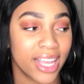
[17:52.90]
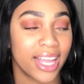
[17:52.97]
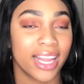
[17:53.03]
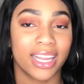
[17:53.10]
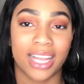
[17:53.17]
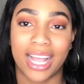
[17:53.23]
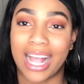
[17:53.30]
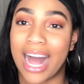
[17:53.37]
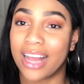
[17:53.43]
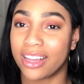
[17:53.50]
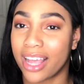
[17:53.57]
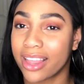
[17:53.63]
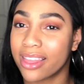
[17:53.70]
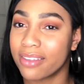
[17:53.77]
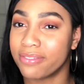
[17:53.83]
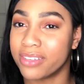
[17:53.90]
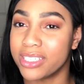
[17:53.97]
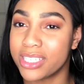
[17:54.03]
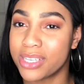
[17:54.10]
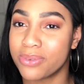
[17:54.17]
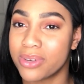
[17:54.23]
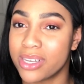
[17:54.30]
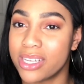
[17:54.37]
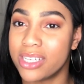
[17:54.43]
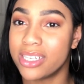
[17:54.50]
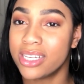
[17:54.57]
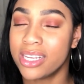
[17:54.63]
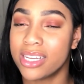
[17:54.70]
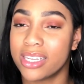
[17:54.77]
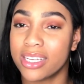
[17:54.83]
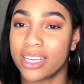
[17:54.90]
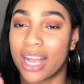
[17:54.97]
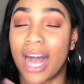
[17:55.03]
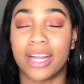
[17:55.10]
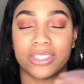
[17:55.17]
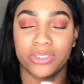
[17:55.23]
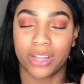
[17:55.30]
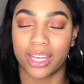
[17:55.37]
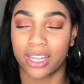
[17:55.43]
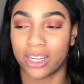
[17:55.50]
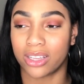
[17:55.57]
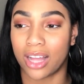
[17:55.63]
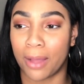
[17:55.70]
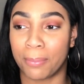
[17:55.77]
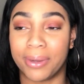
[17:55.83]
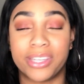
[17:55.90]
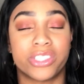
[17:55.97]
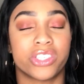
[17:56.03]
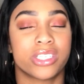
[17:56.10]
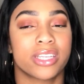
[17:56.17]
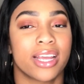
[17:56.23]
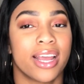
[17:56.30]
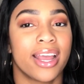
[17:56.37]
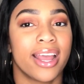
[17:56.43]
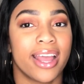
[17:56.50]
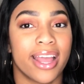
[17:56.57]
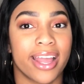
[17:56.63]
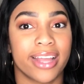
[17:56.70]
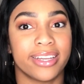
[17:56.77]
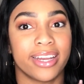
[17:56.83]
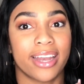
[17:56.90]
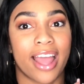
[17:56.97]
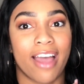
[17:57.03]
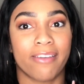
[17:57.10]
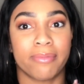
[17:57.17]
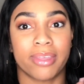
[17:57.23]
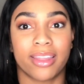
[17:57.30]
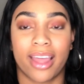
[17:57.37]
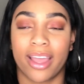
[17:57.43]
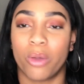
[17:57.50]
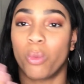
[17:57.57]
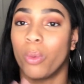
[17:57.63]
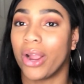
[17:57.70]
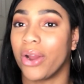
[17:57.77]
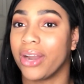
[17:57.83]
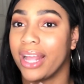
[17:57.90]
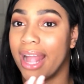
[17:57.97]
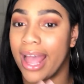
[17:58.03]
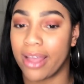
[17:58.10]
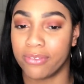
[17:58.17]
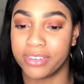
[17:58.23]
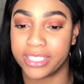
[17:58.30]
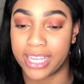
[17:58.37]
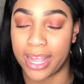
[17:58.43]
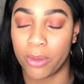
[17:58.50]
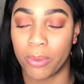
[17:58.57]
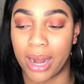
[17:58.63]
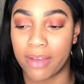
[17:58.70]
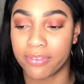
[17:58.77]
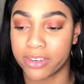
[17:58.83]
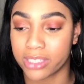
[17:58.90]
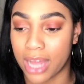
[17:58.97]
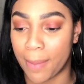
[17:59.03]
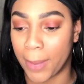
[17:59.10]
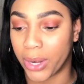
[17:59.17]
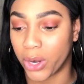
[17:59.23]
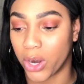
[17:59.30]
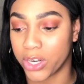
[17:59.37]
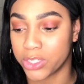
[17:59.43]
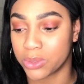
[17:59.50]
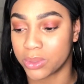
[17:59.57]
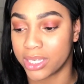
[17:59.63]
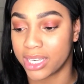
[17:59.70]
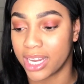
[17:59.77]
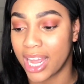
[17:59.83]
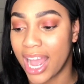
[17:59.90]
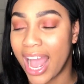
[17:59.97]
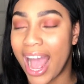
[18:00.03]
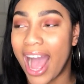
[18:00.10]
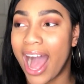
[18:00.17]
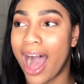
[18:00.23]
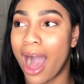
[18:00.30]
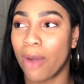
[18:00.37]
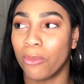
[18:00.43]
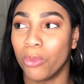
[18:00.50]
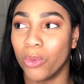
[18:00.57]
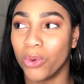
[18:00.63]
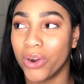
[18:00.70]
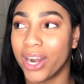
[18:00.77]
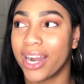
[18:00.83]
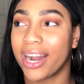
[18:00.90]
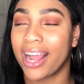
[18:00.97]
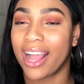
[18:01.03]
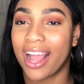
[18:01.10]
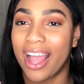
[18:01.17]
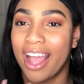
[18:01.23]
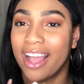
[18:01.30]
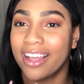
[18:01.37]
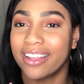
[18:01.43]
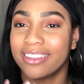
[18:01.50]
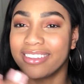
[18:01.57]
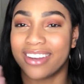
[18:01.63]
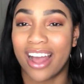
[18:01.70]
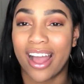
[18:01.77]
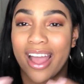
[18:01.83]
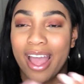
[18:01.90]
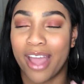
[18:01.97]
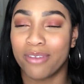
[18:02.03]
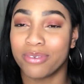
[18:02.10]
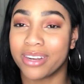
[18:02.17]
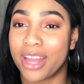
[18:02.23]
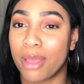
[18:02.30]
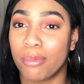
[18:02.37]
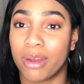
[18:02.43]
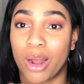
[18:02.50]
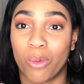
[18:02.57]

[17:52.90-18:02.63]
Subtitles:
Like, I like the Fenty one. I do like it a lot, but it didn't have me like wearing it every day. When I first got my NARS one, I wore it not every day, but I